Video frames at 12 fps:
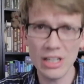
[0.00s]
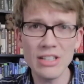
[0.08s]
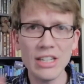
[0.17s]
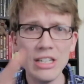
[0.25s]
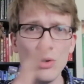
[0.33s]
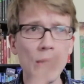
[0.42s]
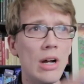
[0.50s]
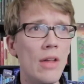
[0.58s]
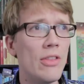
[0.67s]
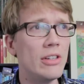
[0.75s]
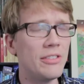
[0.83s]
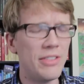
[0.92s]
Continuing
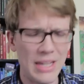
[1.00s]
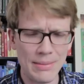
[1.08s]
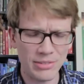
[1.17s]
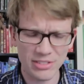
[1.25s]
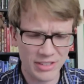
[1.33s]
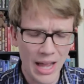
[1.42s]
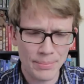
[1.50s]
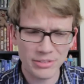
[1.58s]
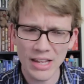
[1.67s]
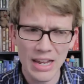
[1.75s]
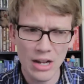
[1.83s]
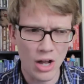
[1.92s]
on this theme, stop
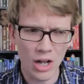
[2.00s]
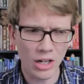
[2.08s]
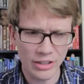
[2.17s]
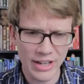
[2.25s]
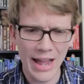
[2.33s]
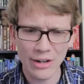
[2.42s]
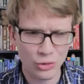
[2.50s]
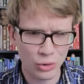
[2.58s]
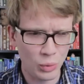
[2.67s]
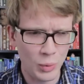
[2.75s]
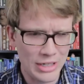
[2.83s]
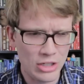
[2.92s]
saying all
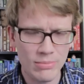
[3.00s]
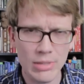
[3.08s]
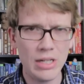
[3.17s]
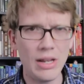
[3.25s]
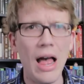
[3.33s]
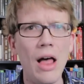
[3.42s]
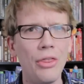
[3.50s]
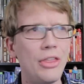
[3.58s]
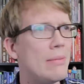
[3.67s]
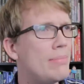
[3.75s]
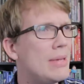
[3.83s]
natural when you mean healthy,